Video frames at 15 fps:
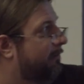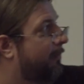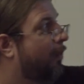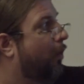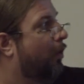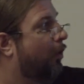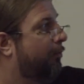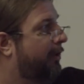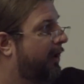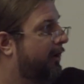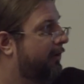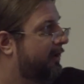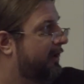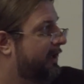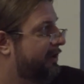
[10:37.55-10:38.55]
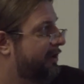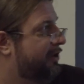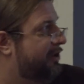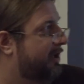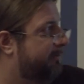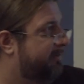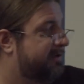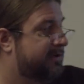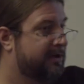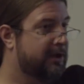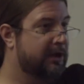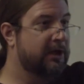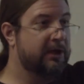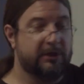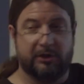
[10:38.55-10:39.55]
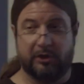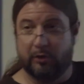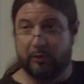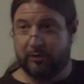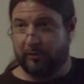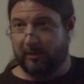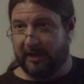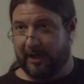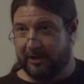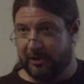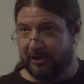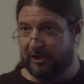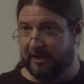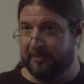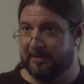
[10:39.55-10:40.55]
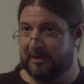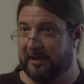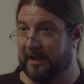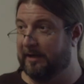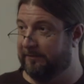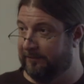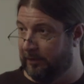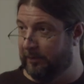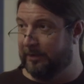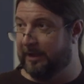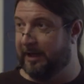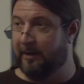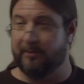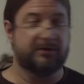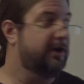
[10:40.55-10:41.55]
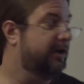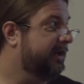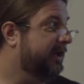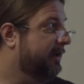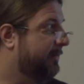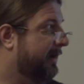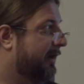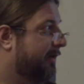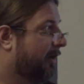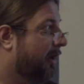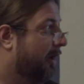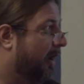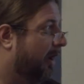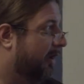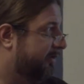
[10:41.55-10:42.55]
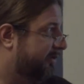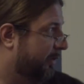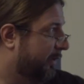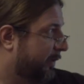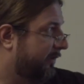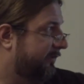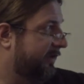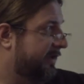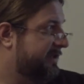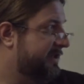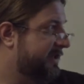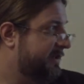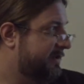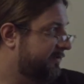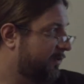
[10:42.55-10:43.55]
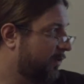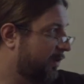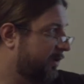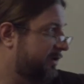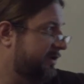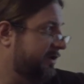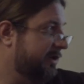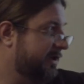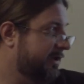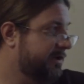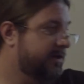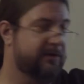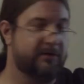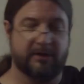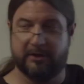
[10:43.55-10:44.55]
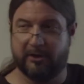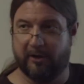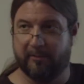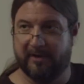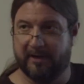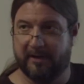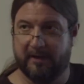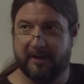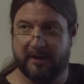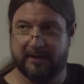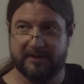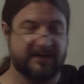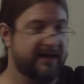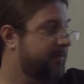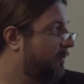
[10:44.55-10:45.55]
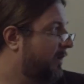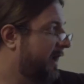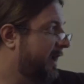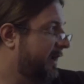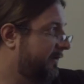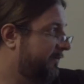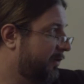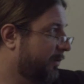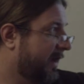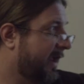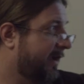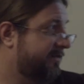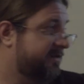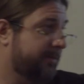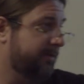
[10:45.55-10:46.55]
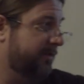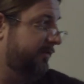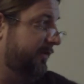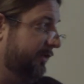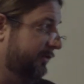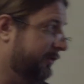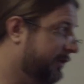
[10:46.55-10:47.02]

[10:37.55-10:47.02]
whole part relationships, use relationships, like a fluid that I was talking about. Also equivalences, of course, you can determine in the same way if you want to have separate fields for